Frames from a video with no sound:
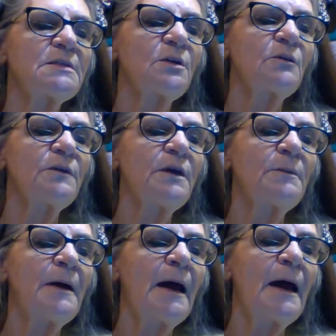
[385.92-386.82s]
Sylvia.
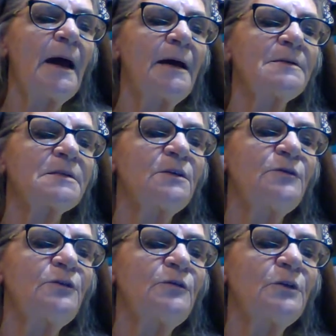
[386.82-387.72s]
May I ask
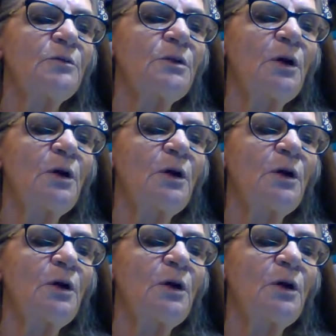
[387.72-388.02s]
if you feel no